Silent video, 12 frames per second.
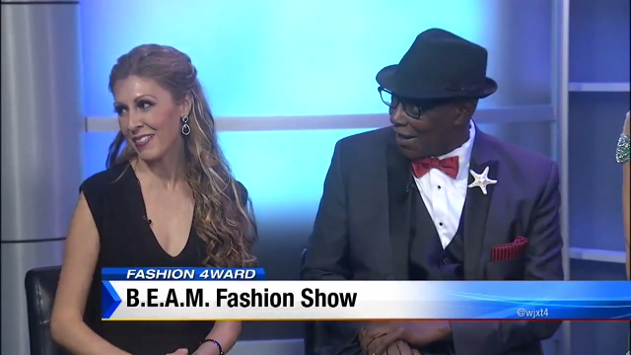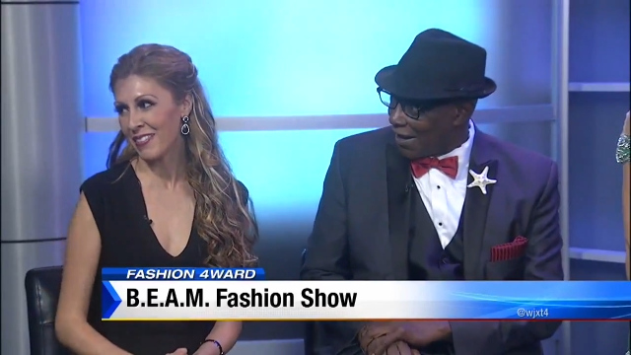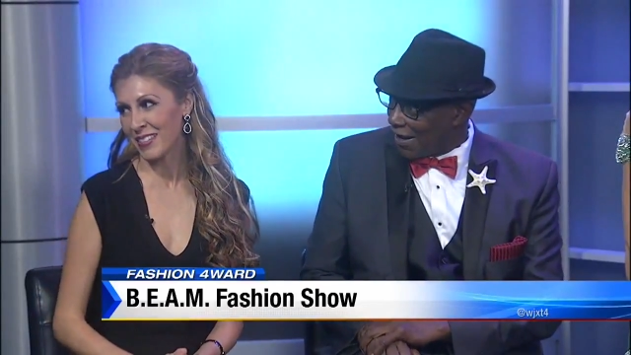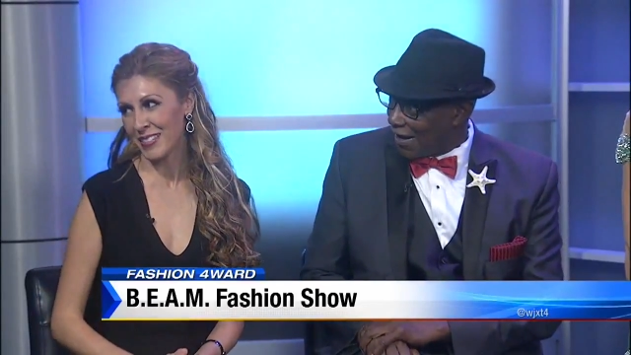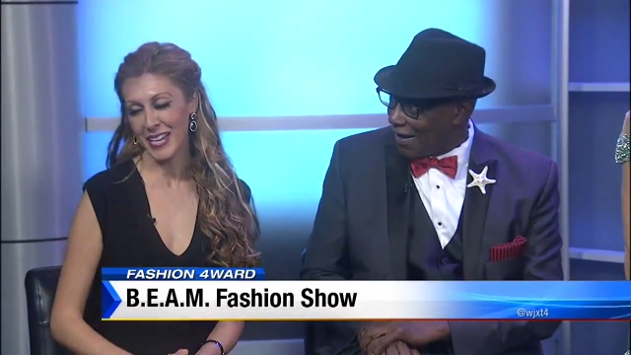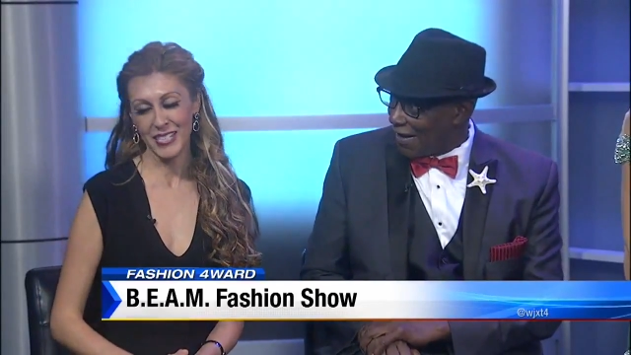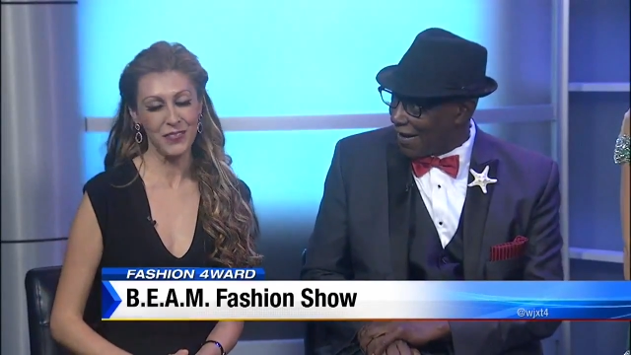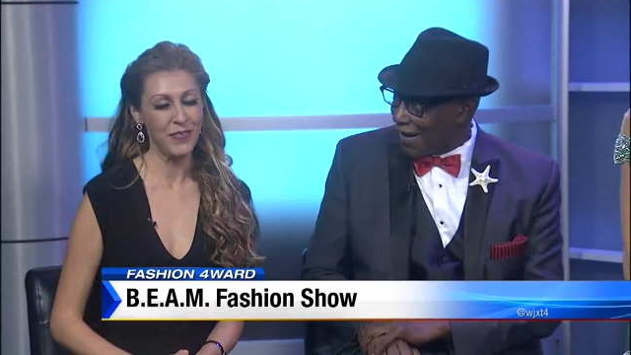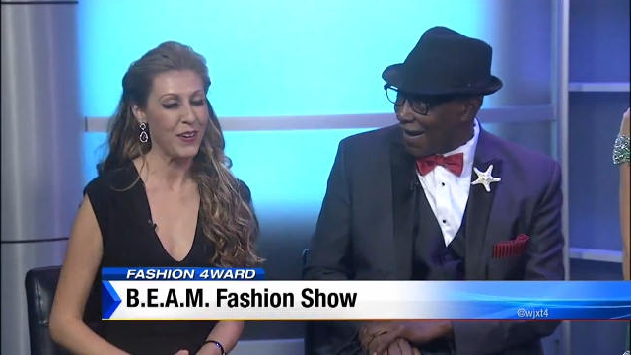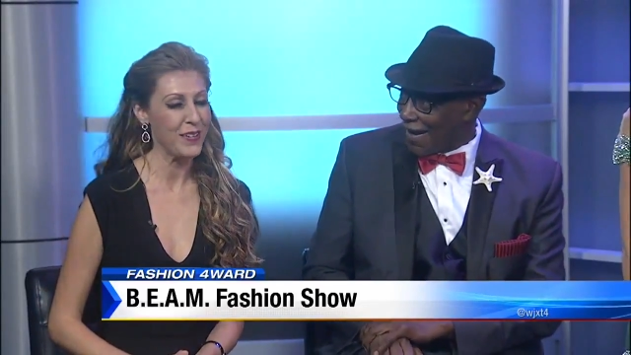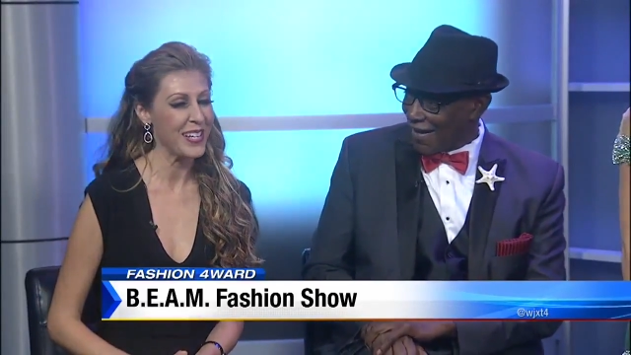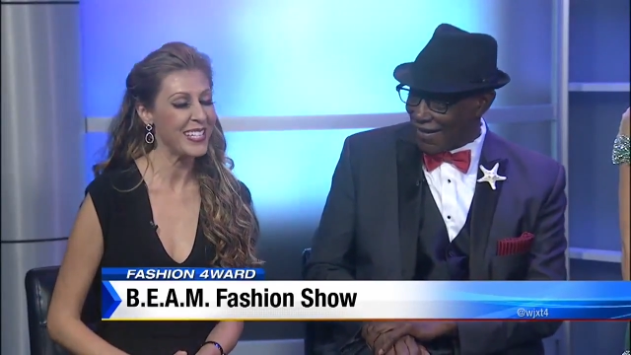Speaker 1: yeah. the
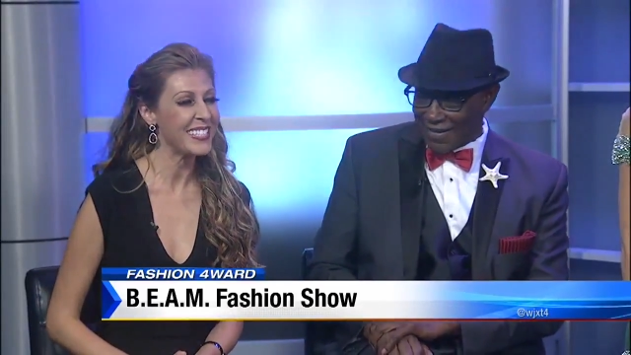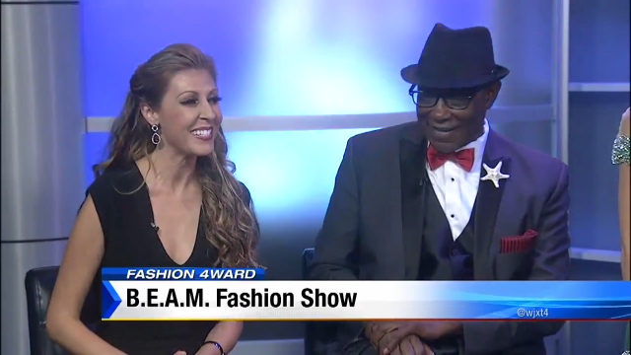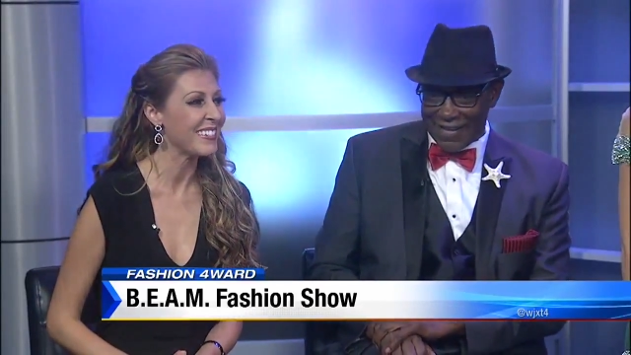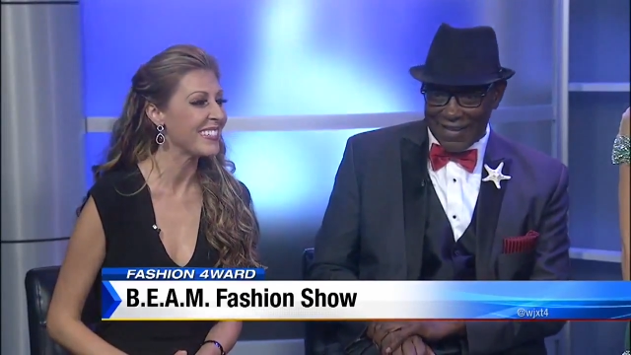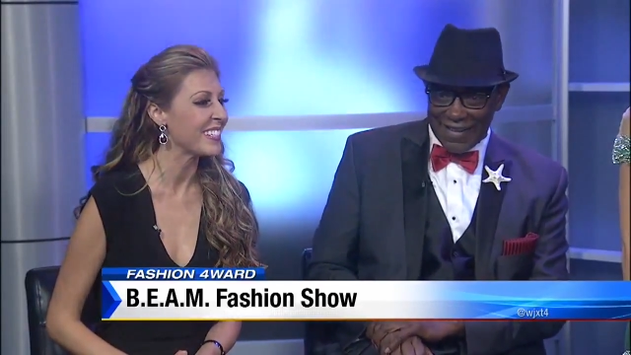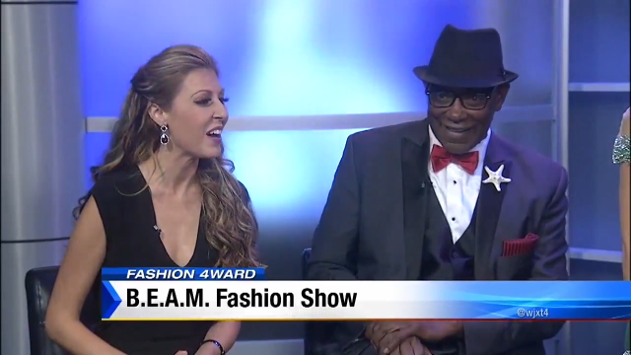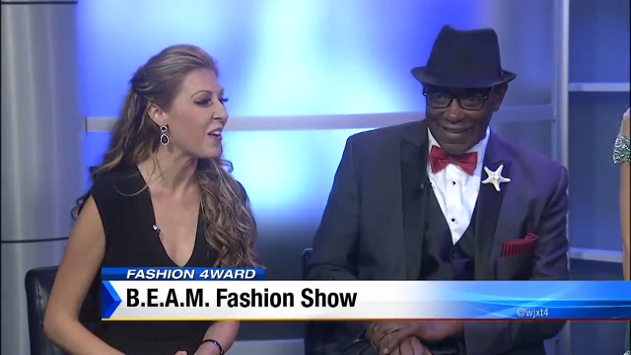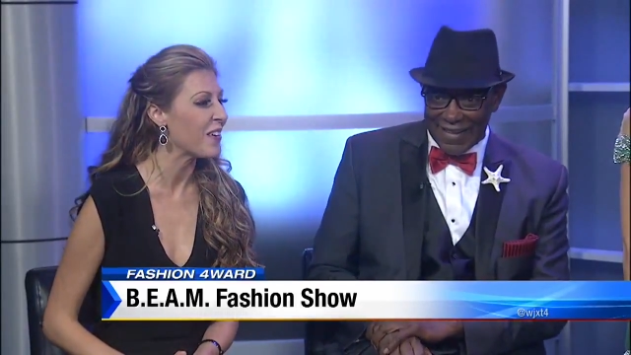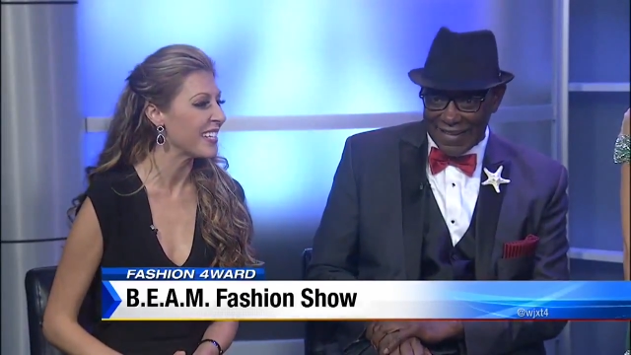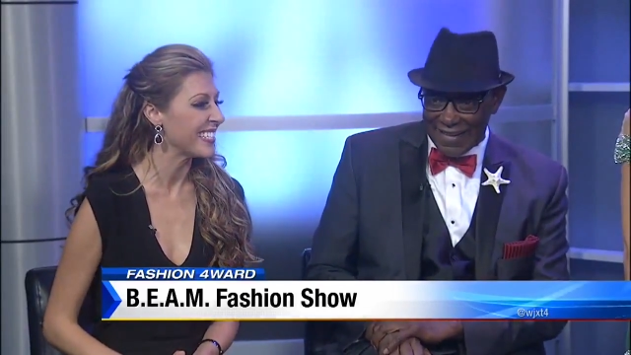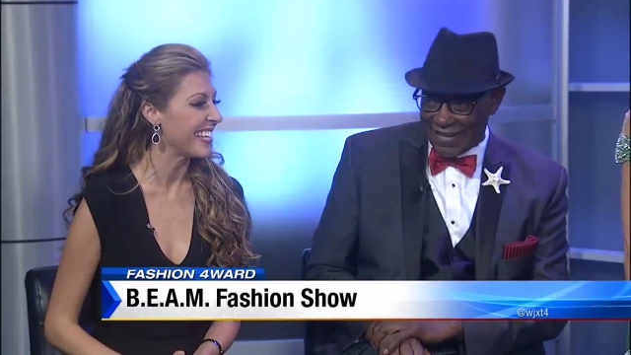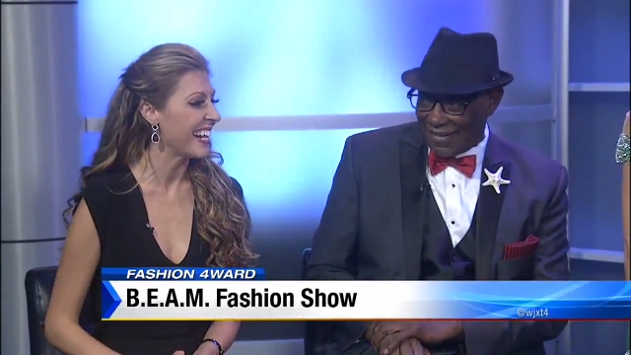saxophonist, who is
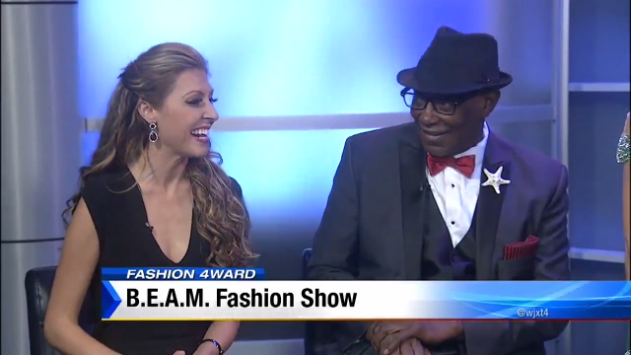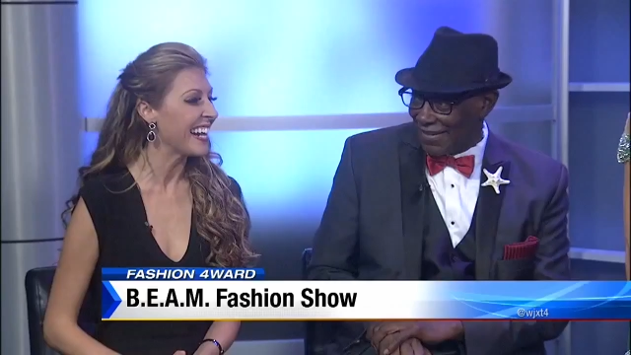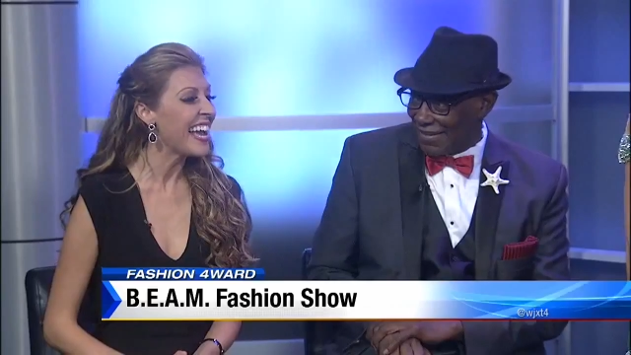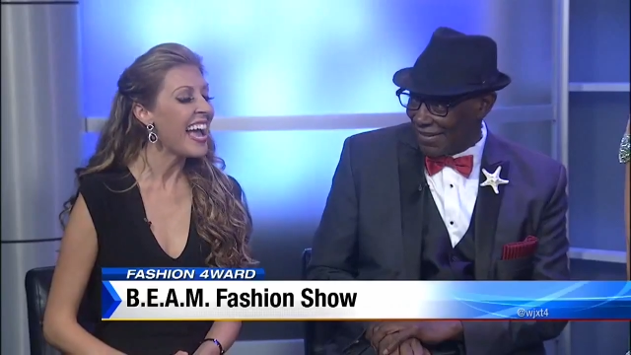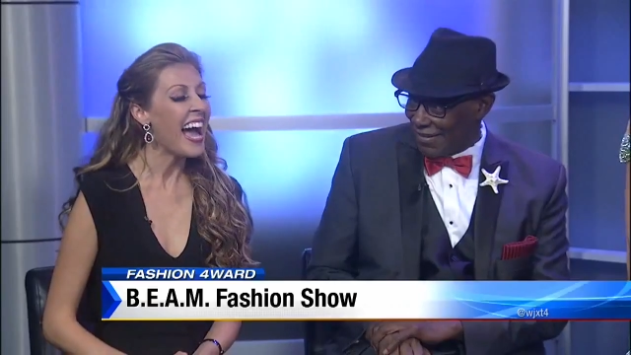always there.